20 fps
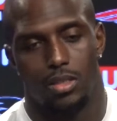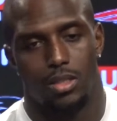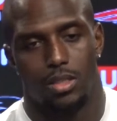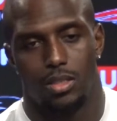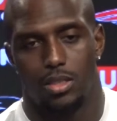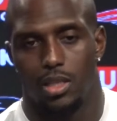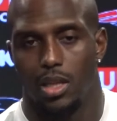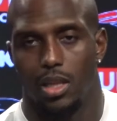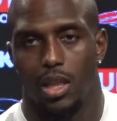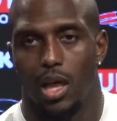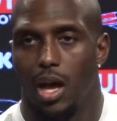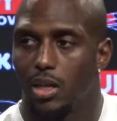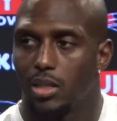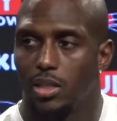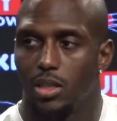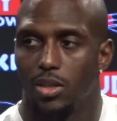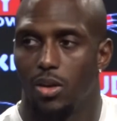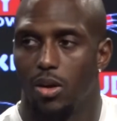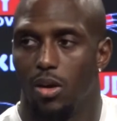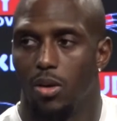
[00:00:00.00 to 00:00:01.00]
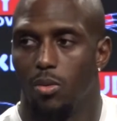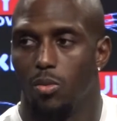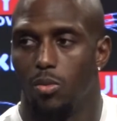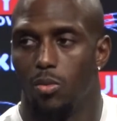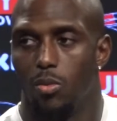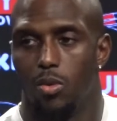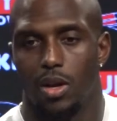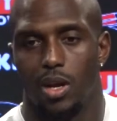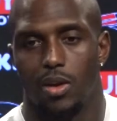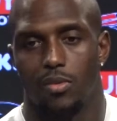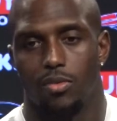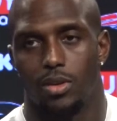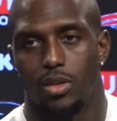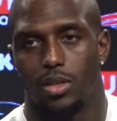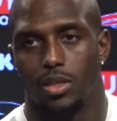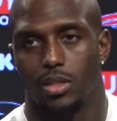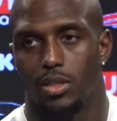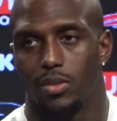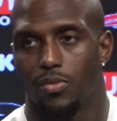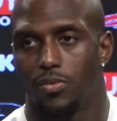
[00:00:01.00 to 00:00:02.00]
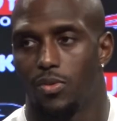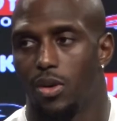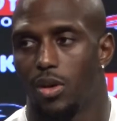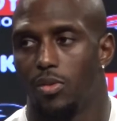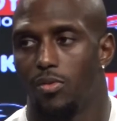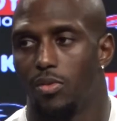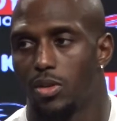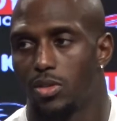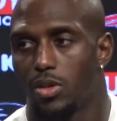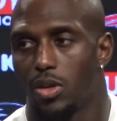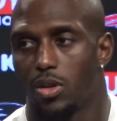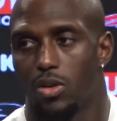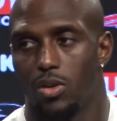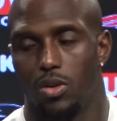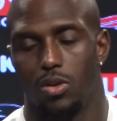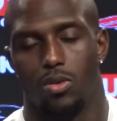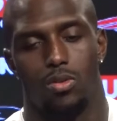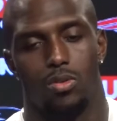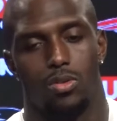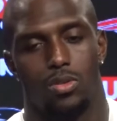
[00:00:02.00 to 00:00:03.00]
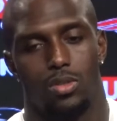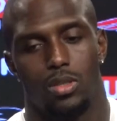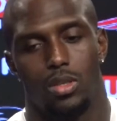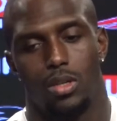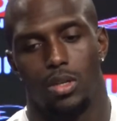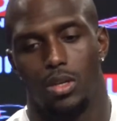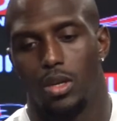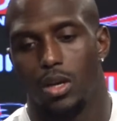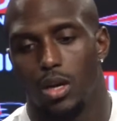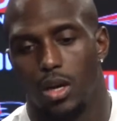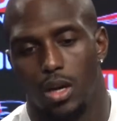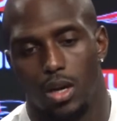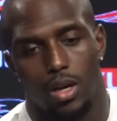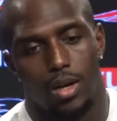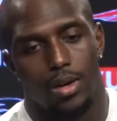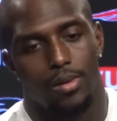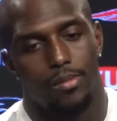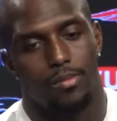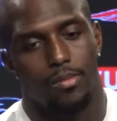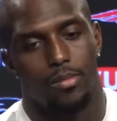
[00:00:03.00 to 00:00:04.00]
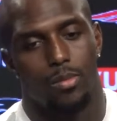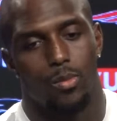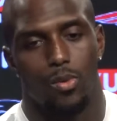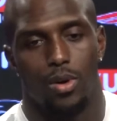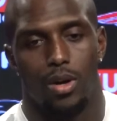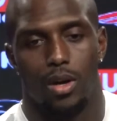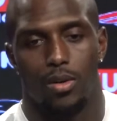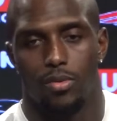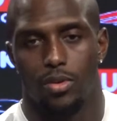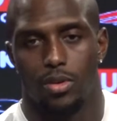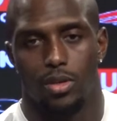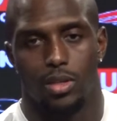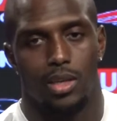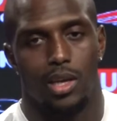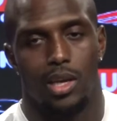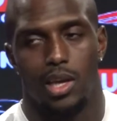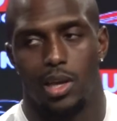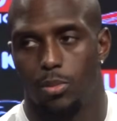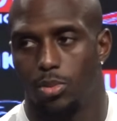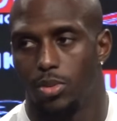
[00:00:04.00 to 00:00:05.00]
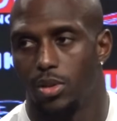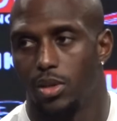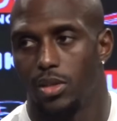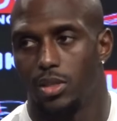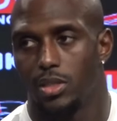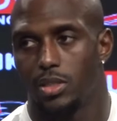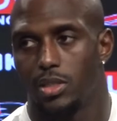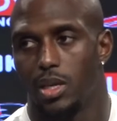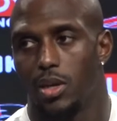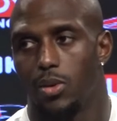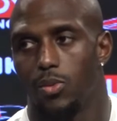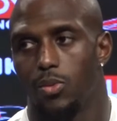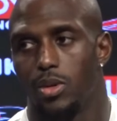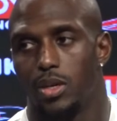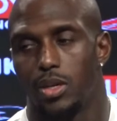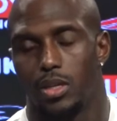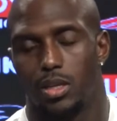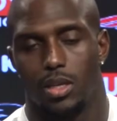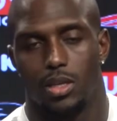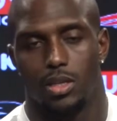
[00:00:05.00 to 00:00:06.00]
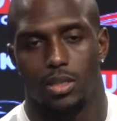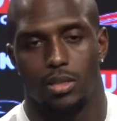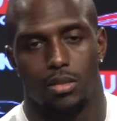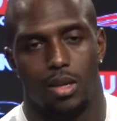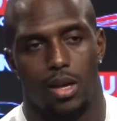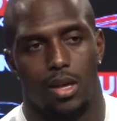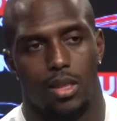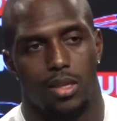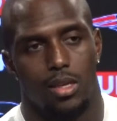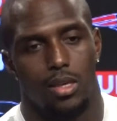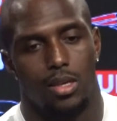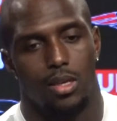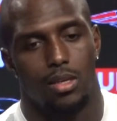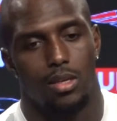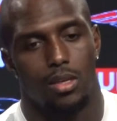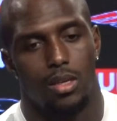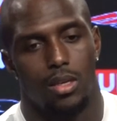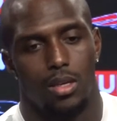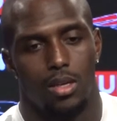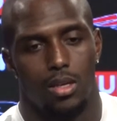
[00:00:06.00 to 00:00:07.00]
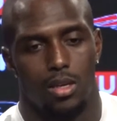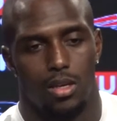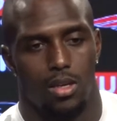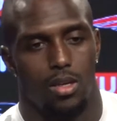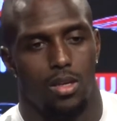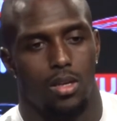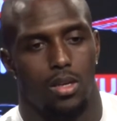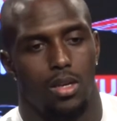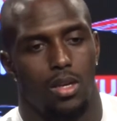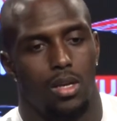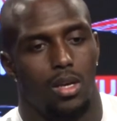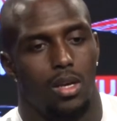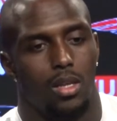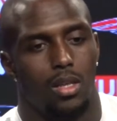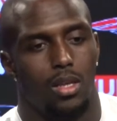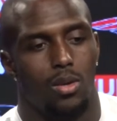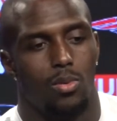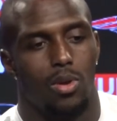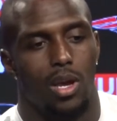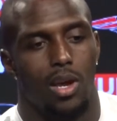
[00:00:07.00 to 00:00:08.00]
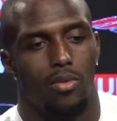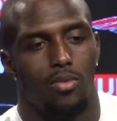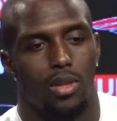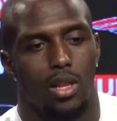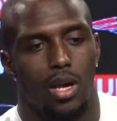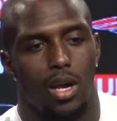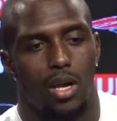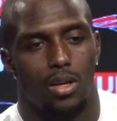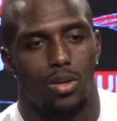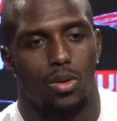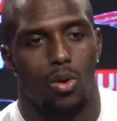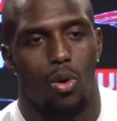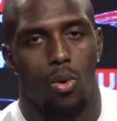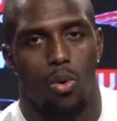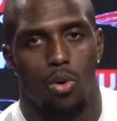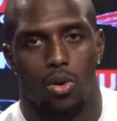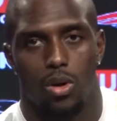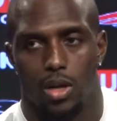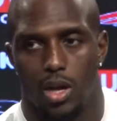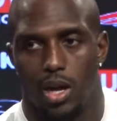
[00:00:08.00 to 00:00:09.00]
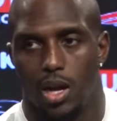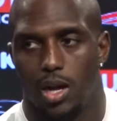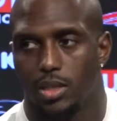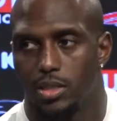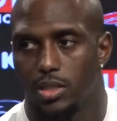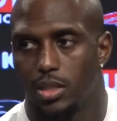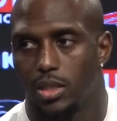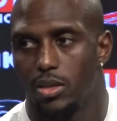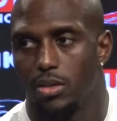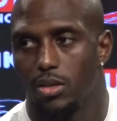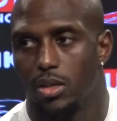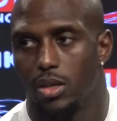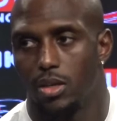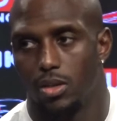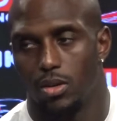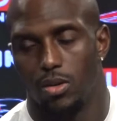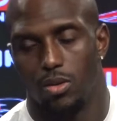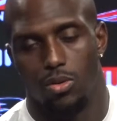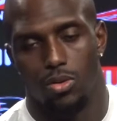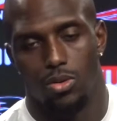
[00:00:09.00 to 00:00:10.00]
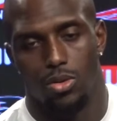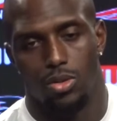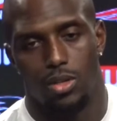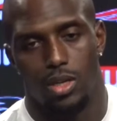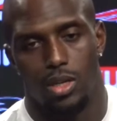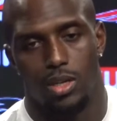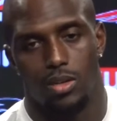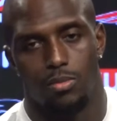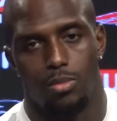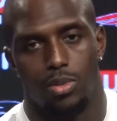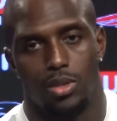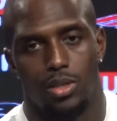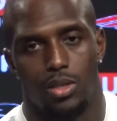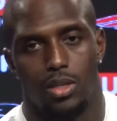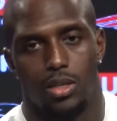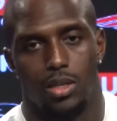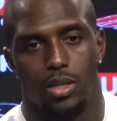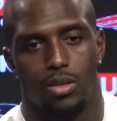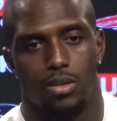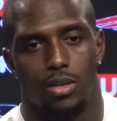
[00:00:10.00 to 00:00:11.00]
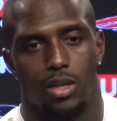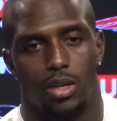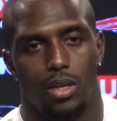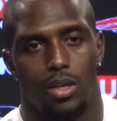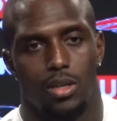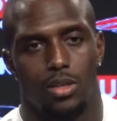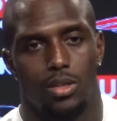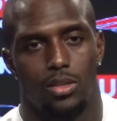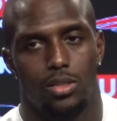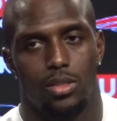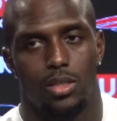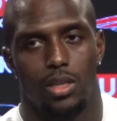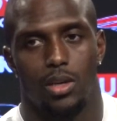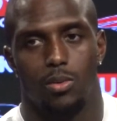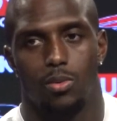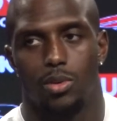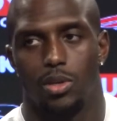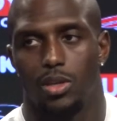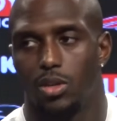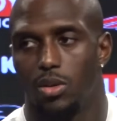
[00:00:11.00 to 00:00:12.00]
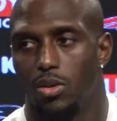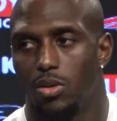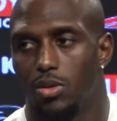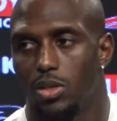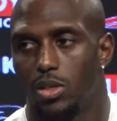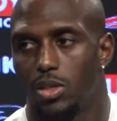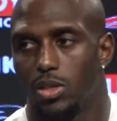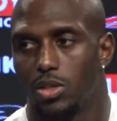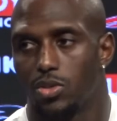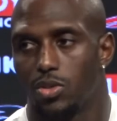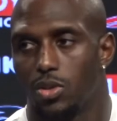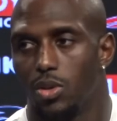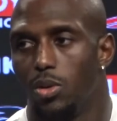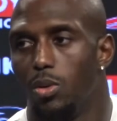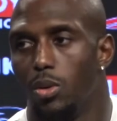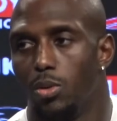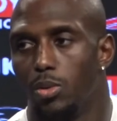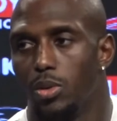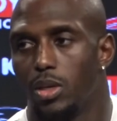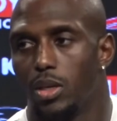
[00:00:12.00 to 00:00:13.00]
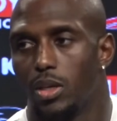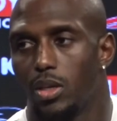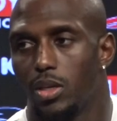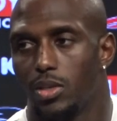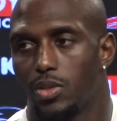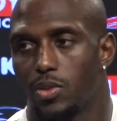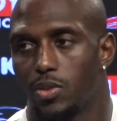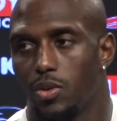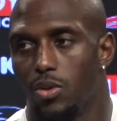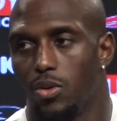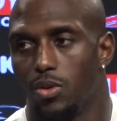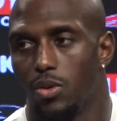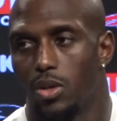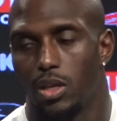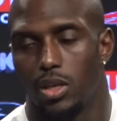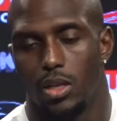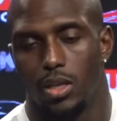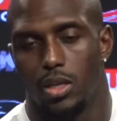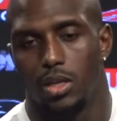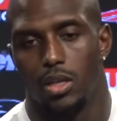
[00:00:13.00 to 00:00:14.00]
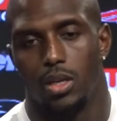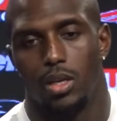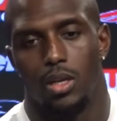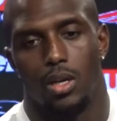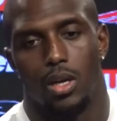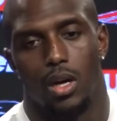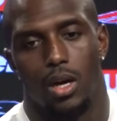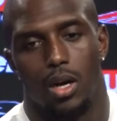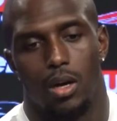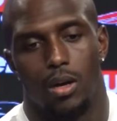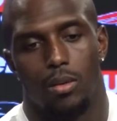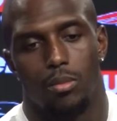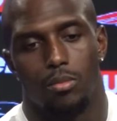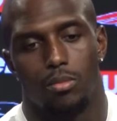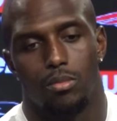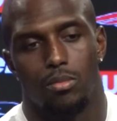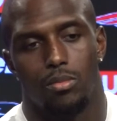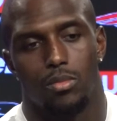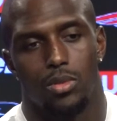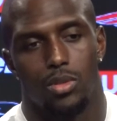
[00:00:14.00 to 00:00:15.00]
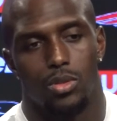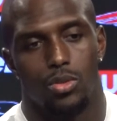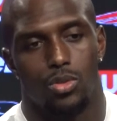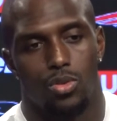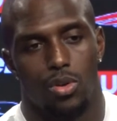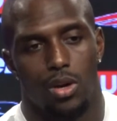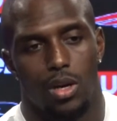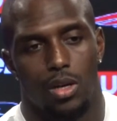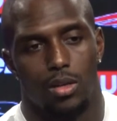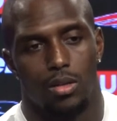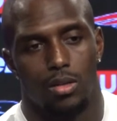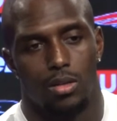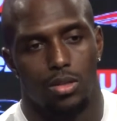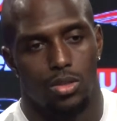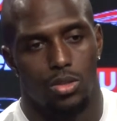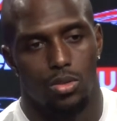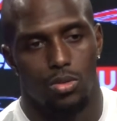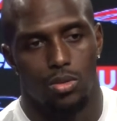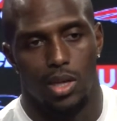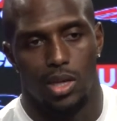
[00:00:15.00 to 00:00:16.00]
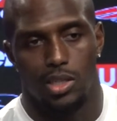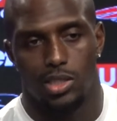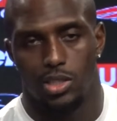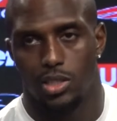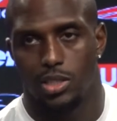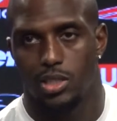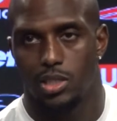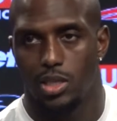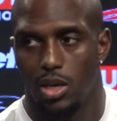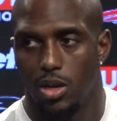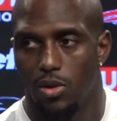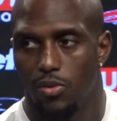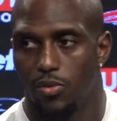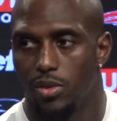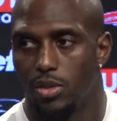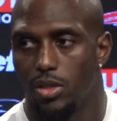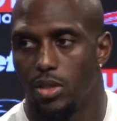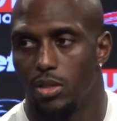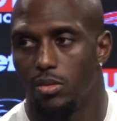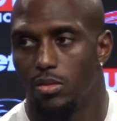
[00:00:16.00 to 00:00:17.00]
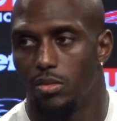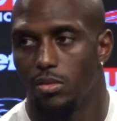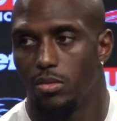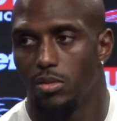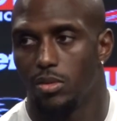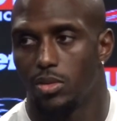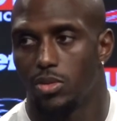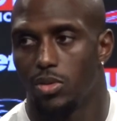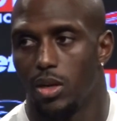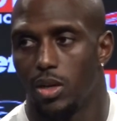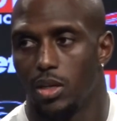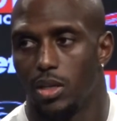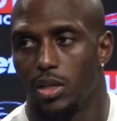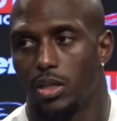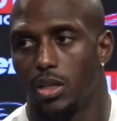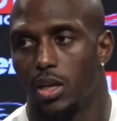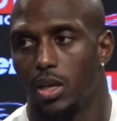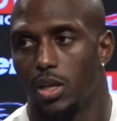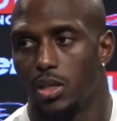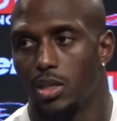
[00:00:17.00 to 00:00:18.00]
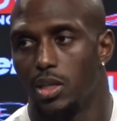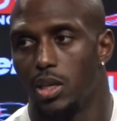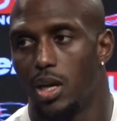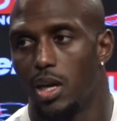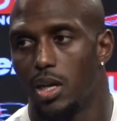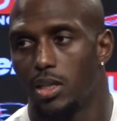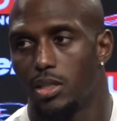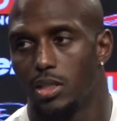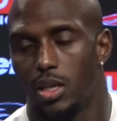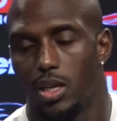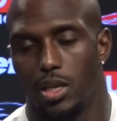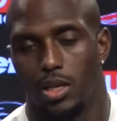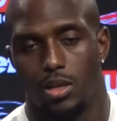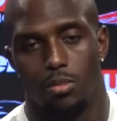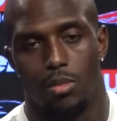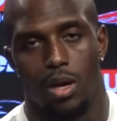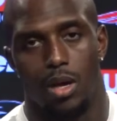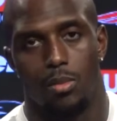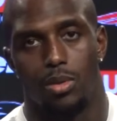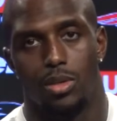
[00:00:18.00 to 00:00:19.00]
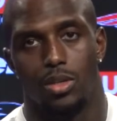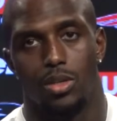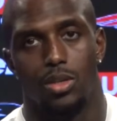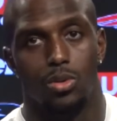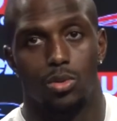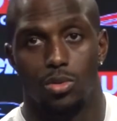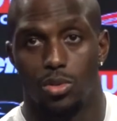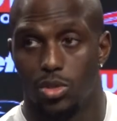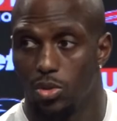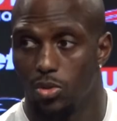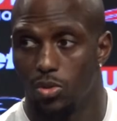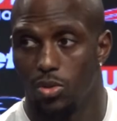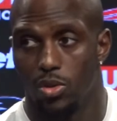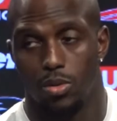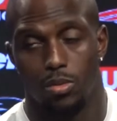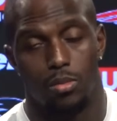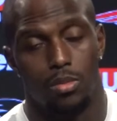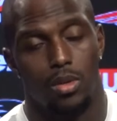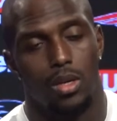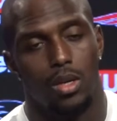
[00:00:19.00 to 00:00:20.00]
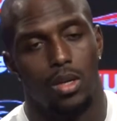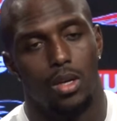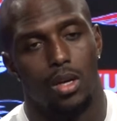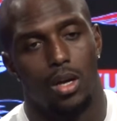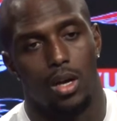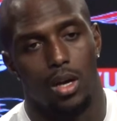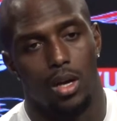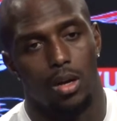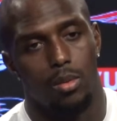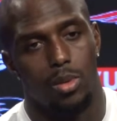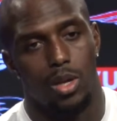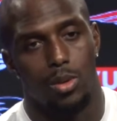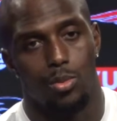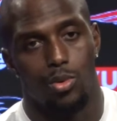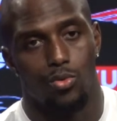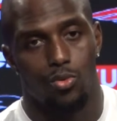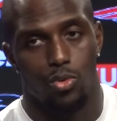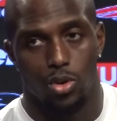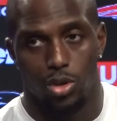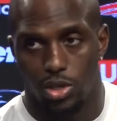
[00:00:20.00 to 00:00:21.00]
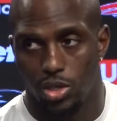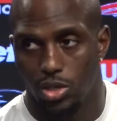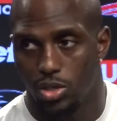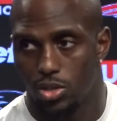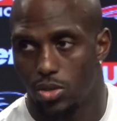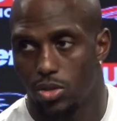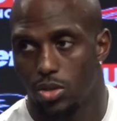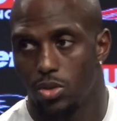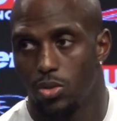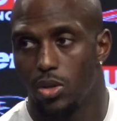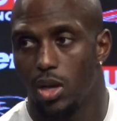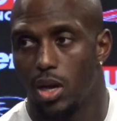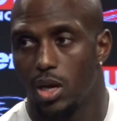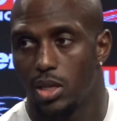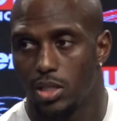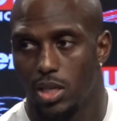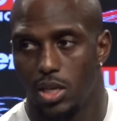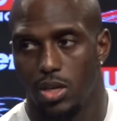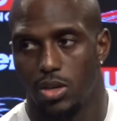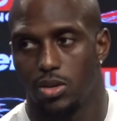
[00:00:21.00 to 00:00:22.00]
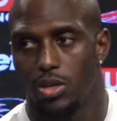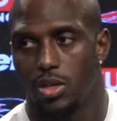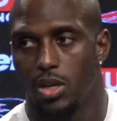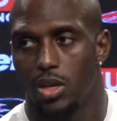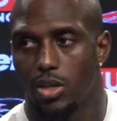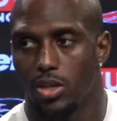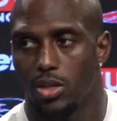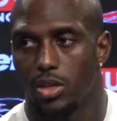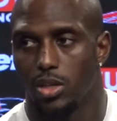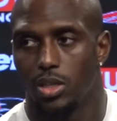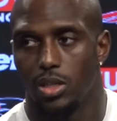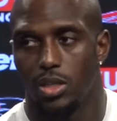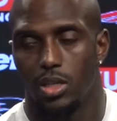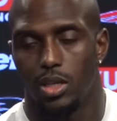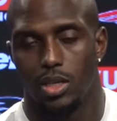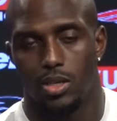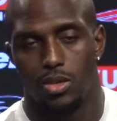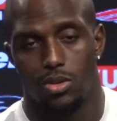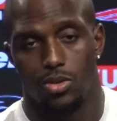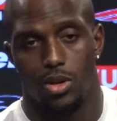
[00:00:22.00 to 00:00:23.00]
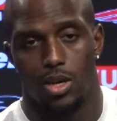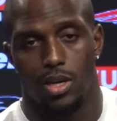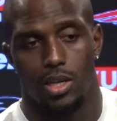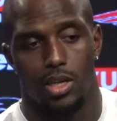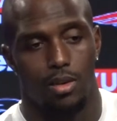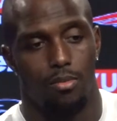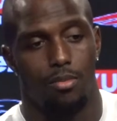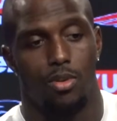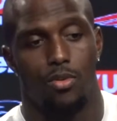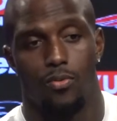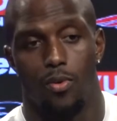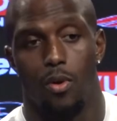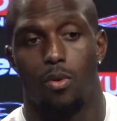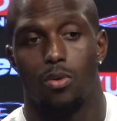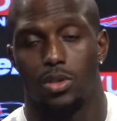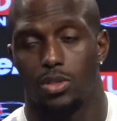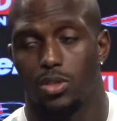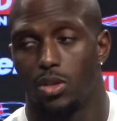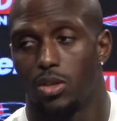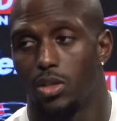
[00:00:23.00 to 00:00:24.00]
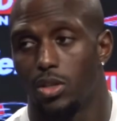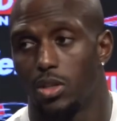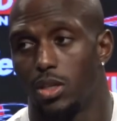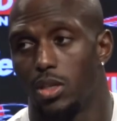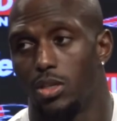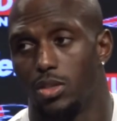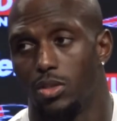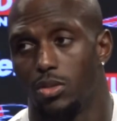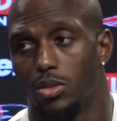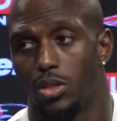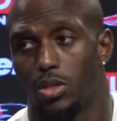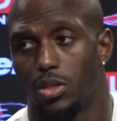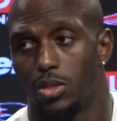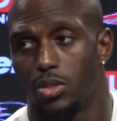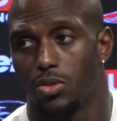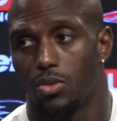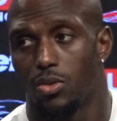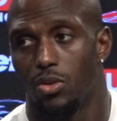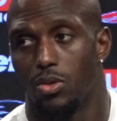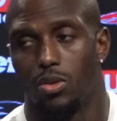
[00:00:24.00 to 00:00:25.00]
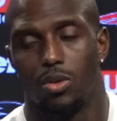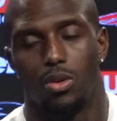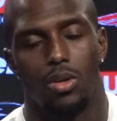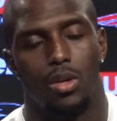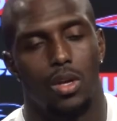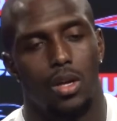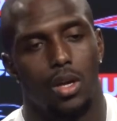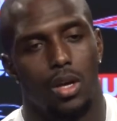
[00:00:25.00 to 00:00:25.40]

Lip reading: Just stay locked in on whatever it is in front of us, our goals, whatever the game plan is that week. Like, I think we have a lot of core guys here that are older, that have been here, that understand we can only control what we can control. And you try to do that yourself and then try to get the other guys that it might be new to them, maybe rookies or new guys here, young in the league, and you try to get them to focus on the things you can control.